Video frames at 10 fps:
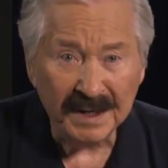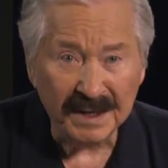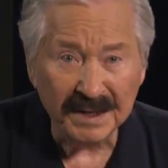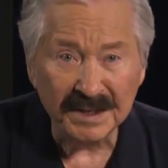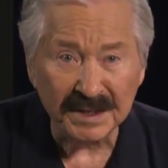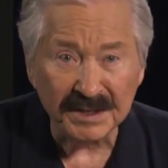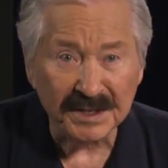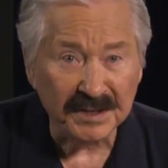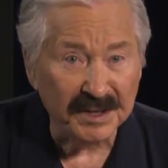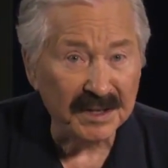It
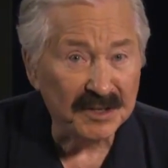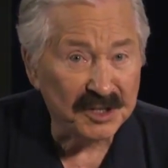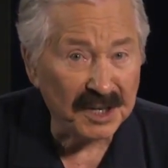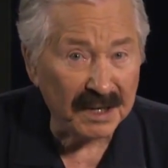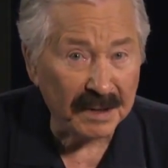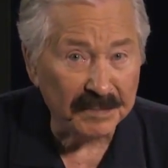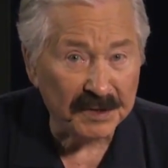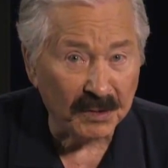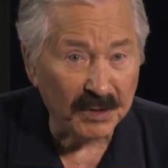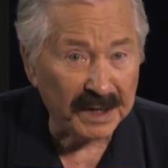is their job
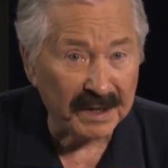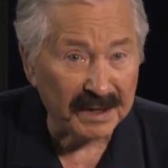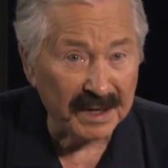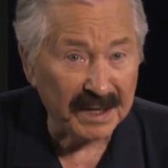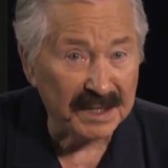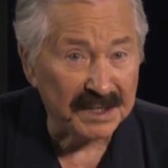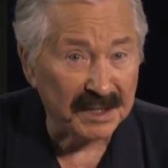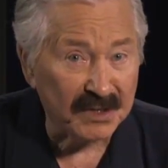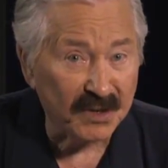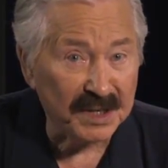to recognize
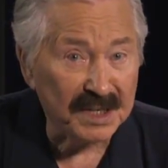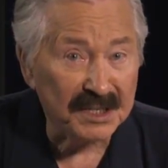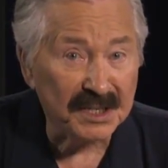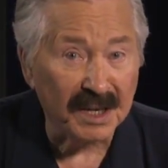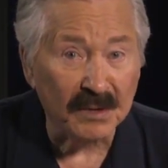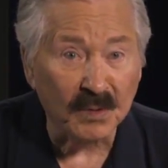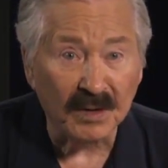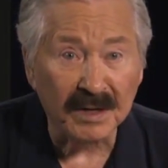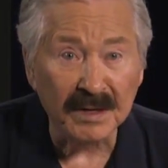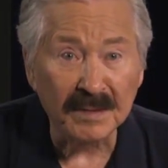the trends that will
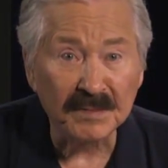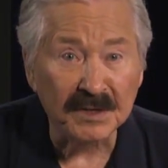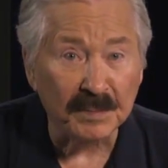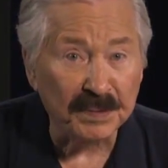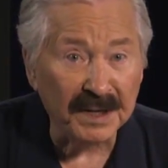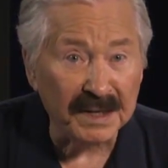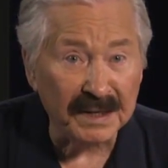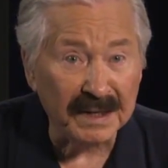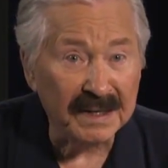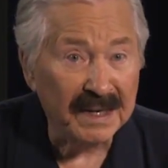come to
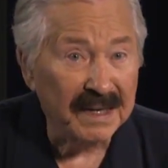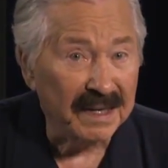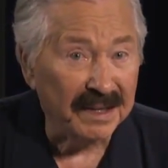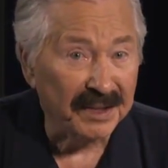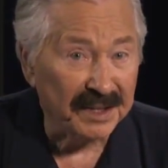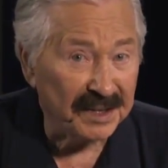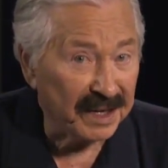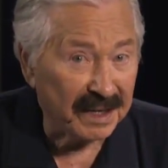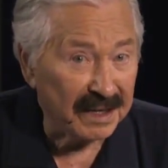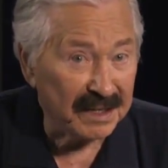play in the
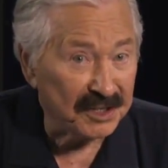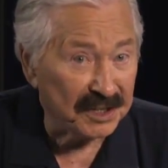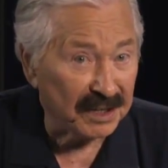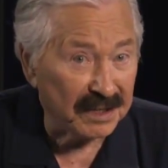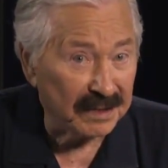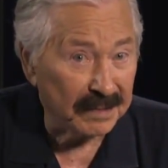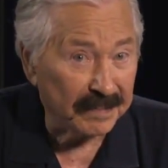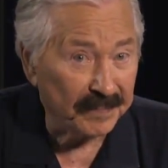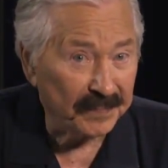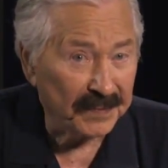decades to
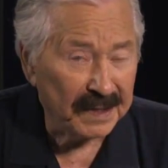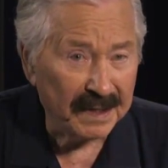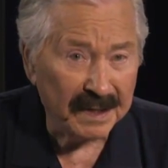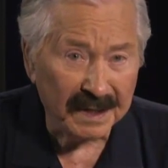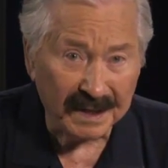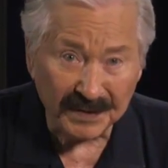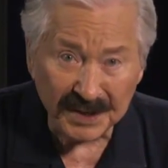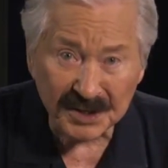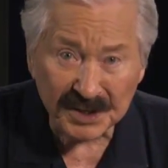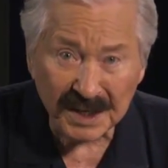come. In
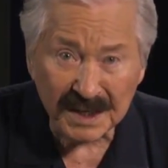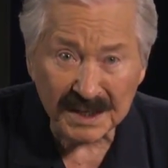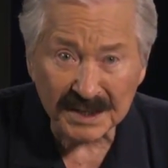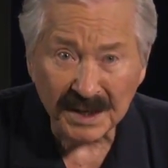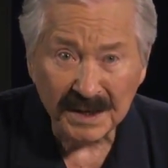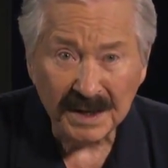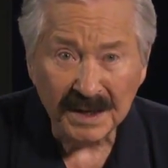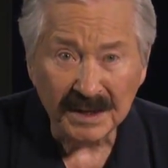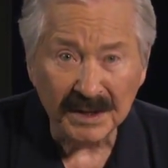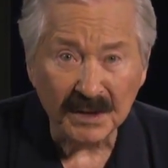this case,
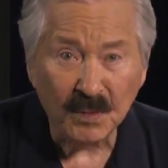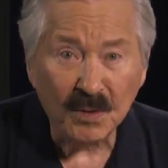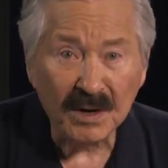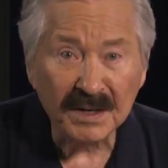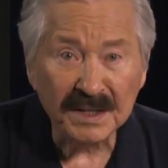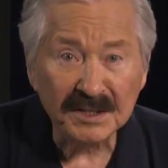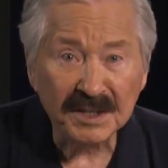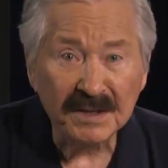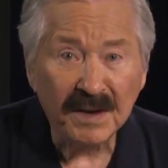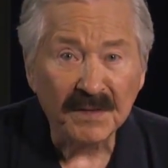their warnings
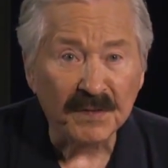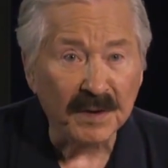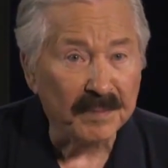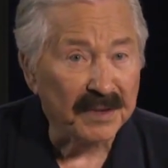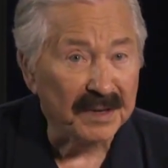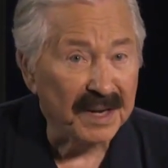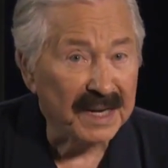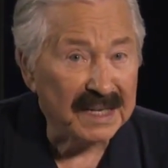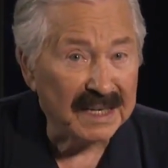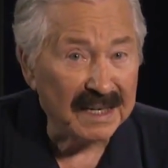from the
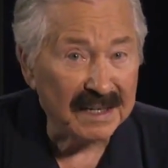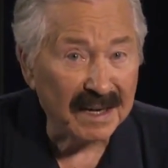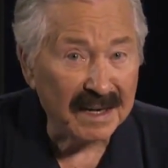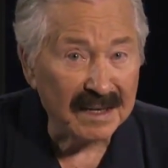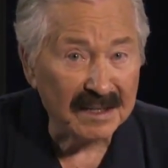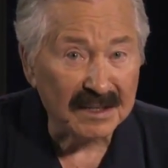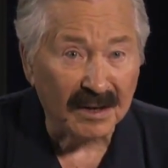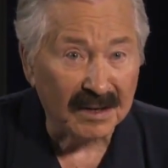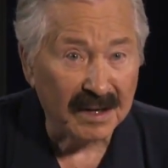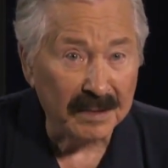1990s
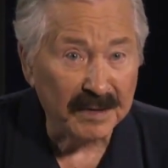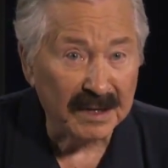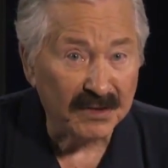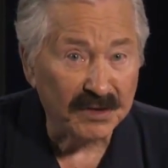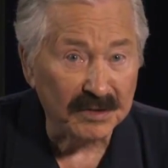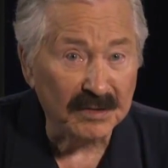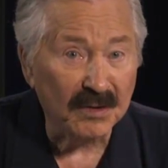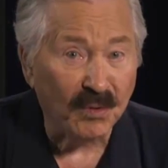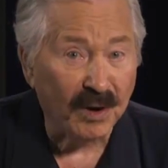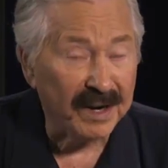are coming true
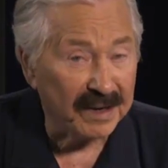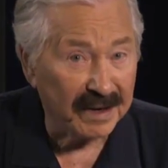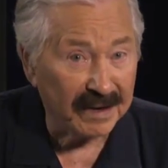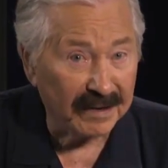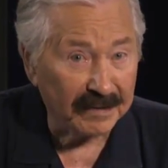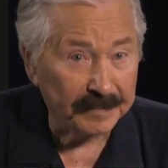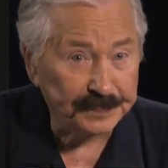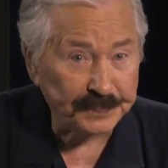right now.